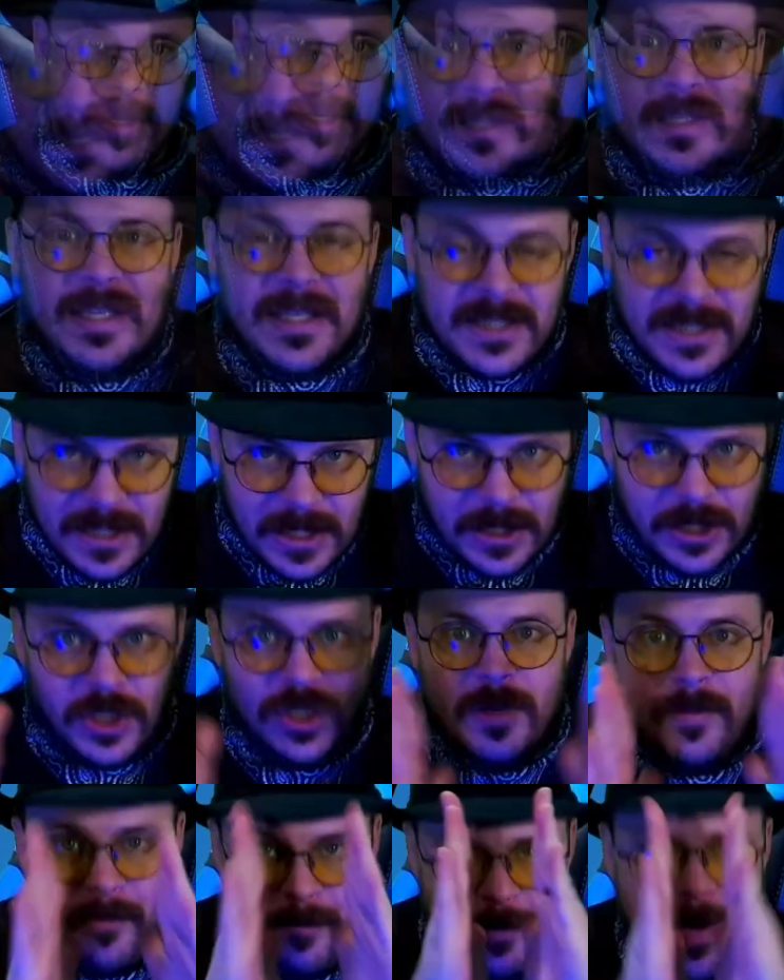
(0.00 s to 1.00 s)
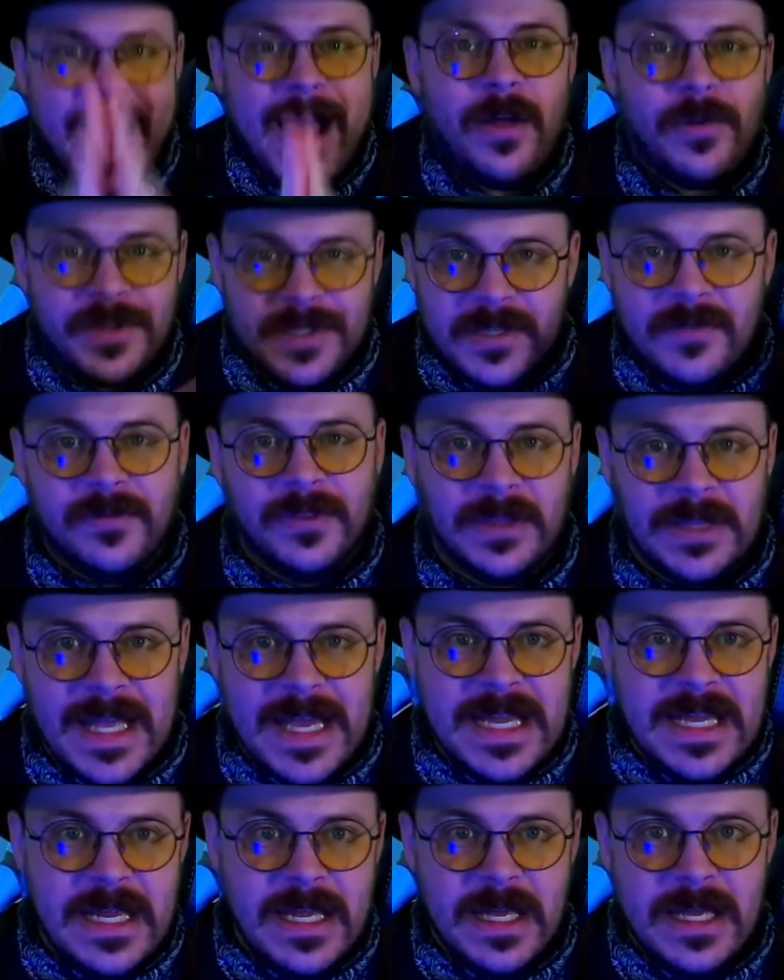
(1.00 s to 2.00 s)
Gives you a good balance of
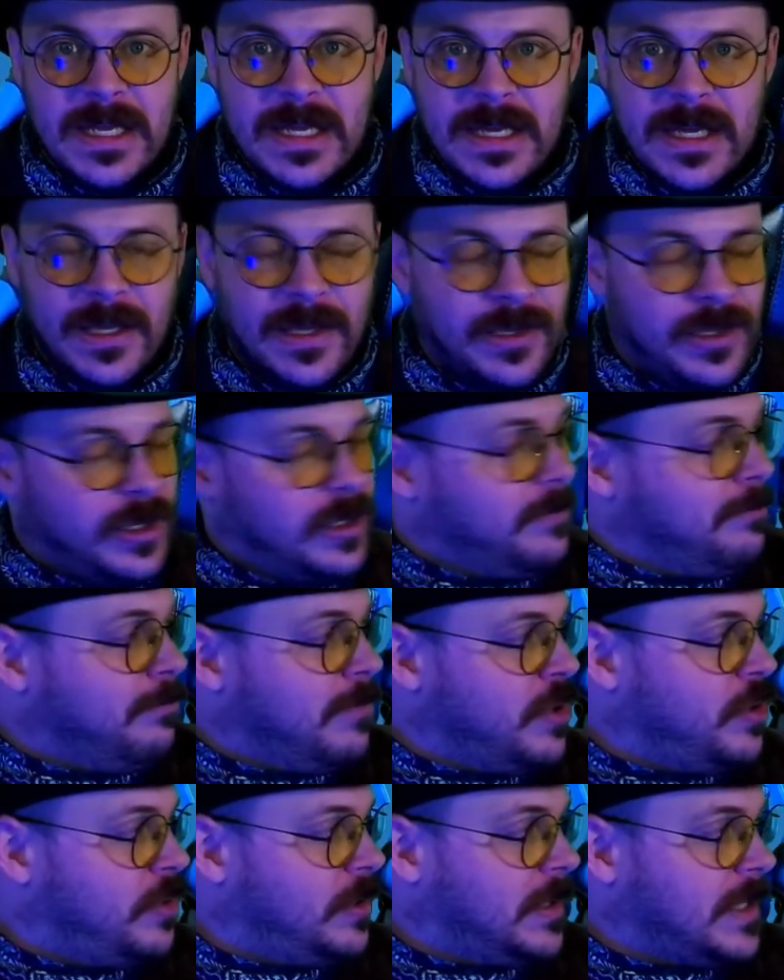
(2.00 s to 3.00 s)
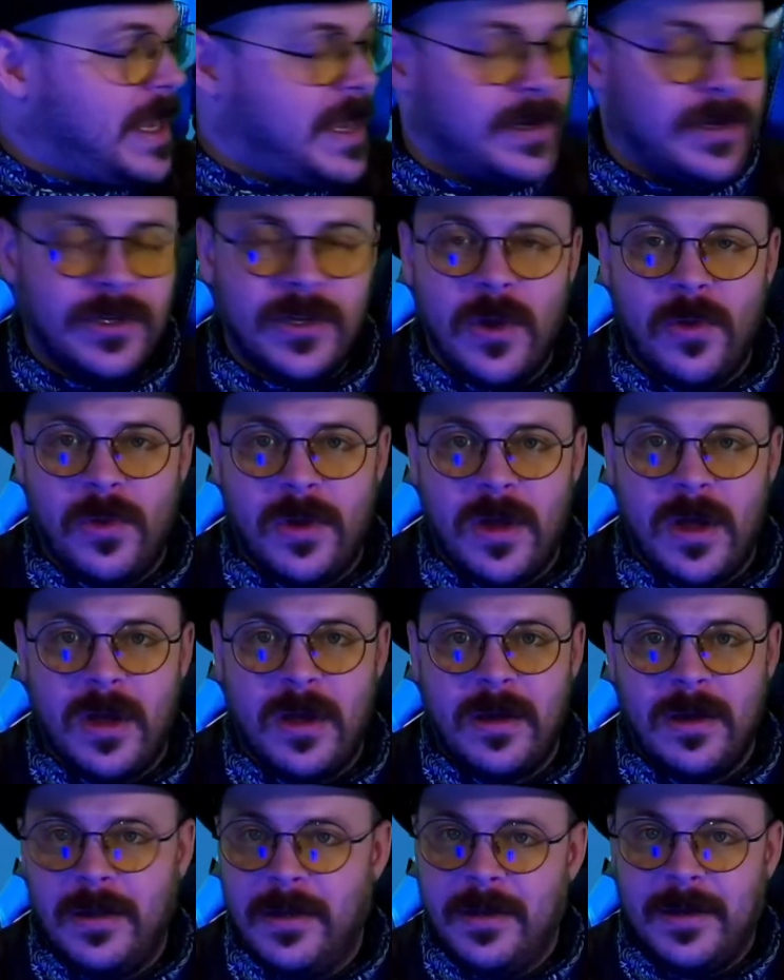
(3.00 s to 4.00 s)
light, good mood lighting going
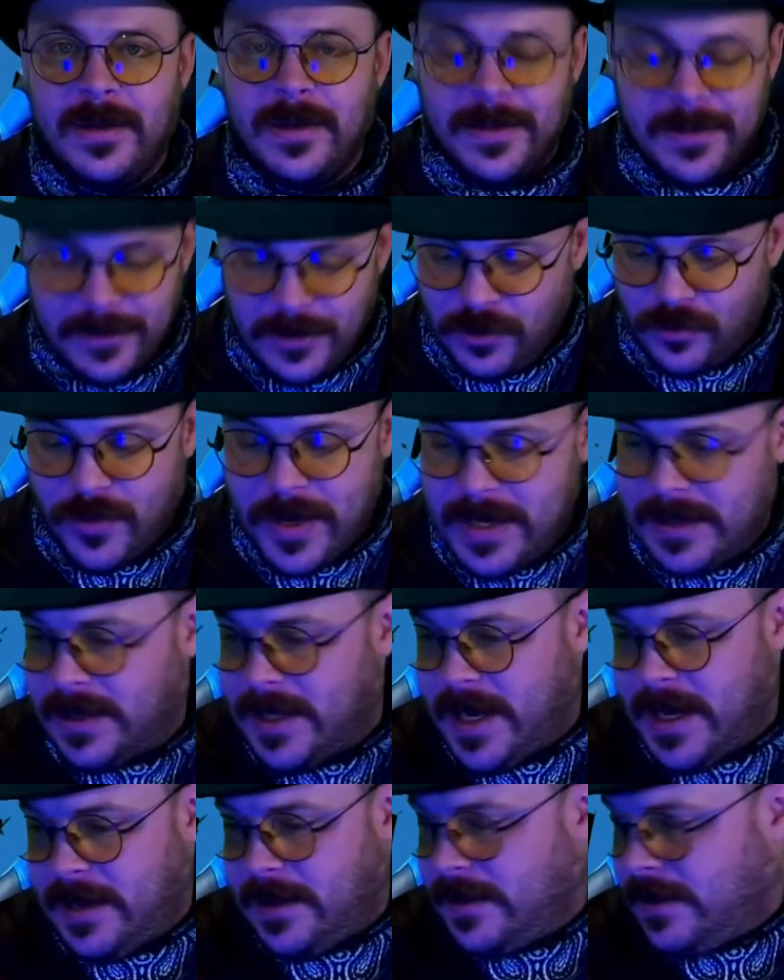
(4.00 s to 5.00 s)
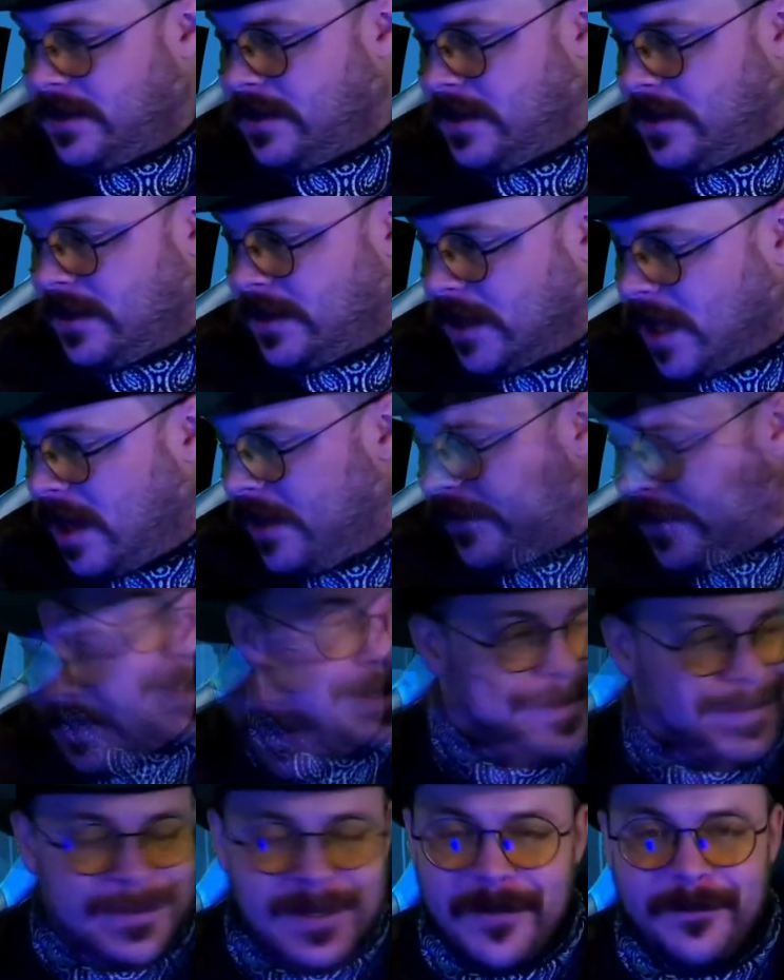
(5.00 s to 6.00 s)
on. Great light. Love it.
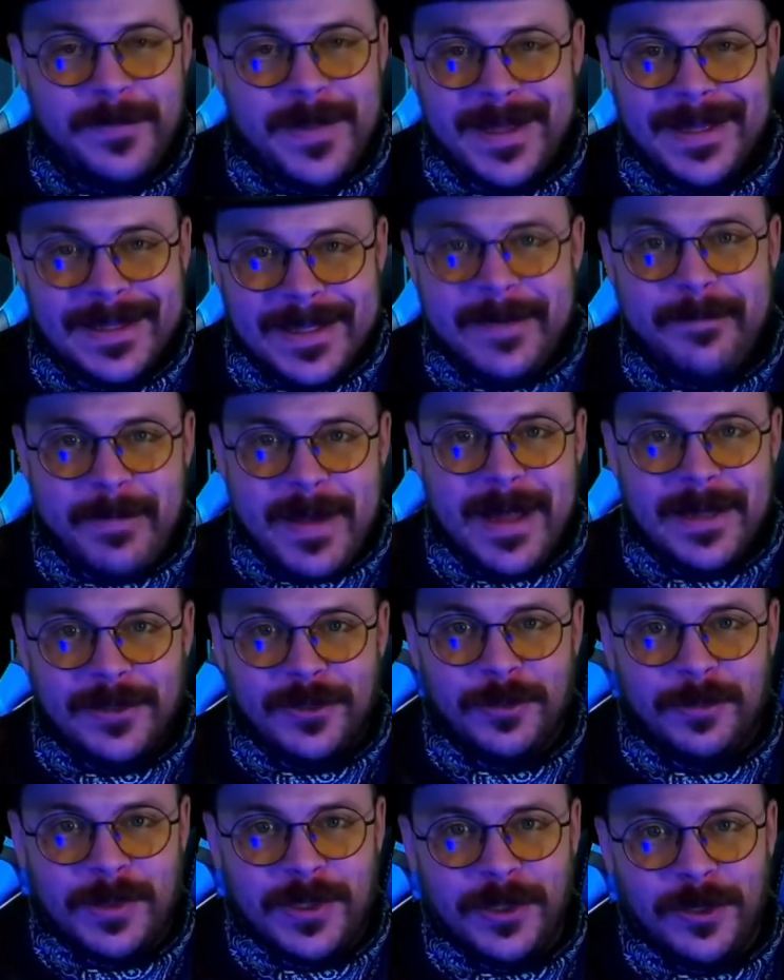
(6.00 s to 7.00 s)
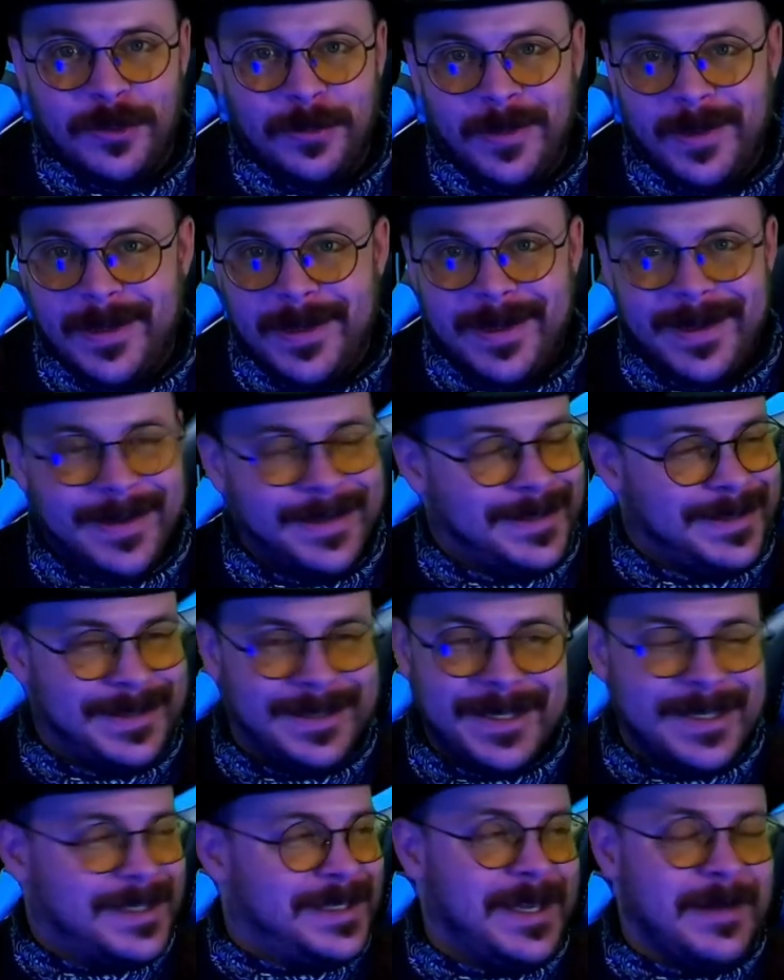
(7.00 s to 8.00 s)
Love being lit by Lume Cube. It's
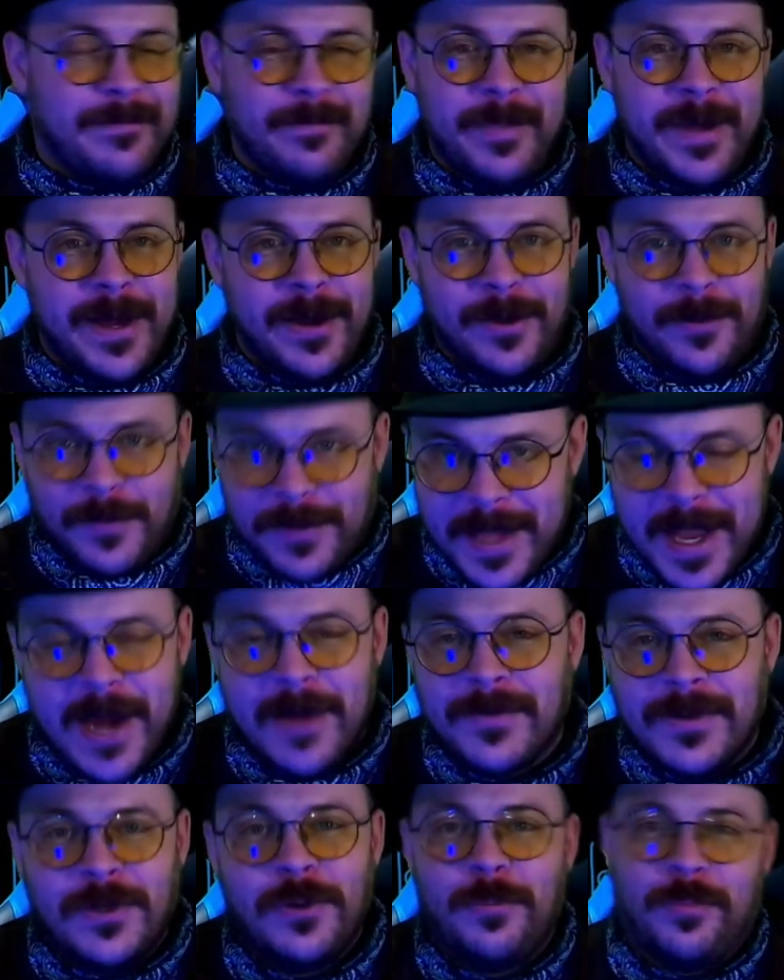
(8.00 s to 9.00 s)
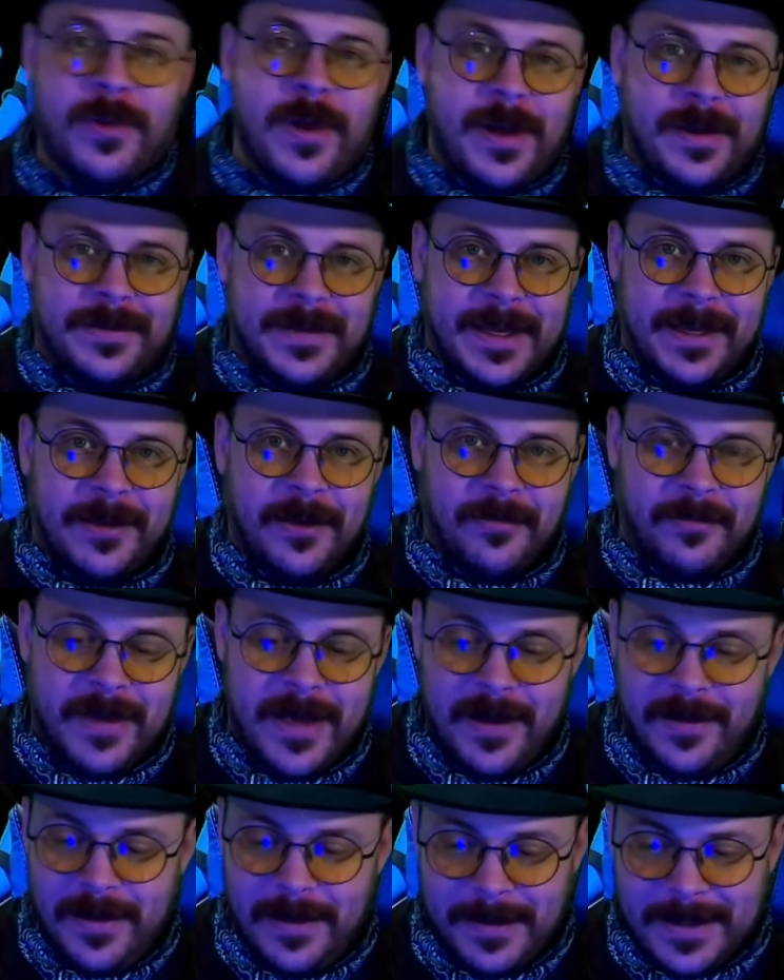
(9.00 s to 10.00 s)
just getting better with every new product they come
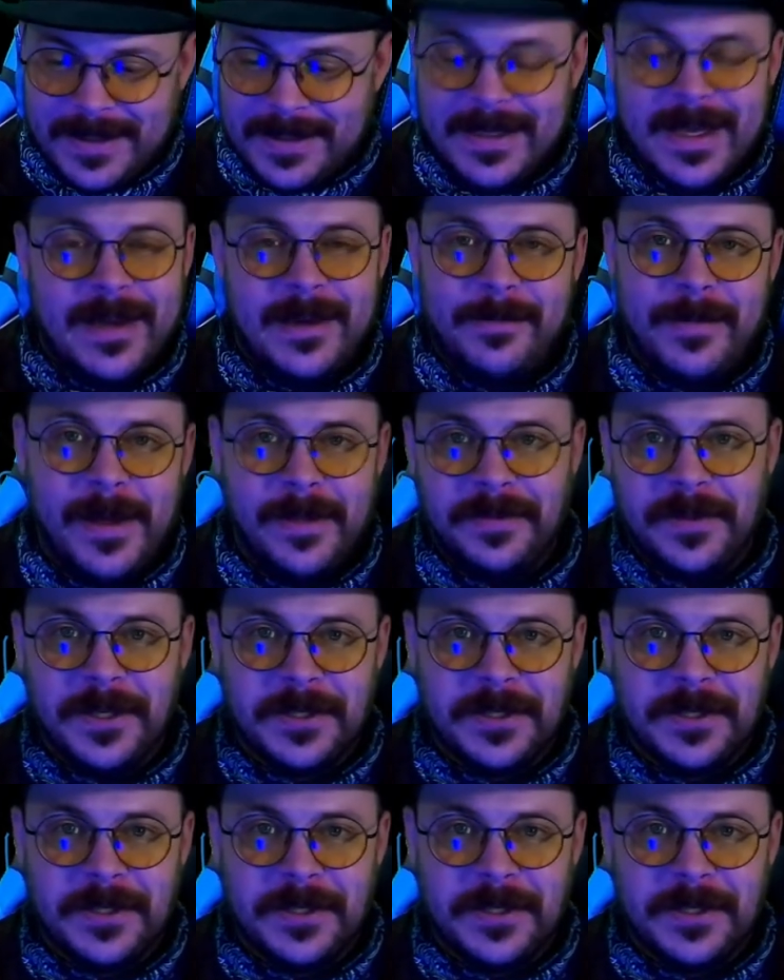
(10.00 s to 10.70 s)
out. I'm excited about this.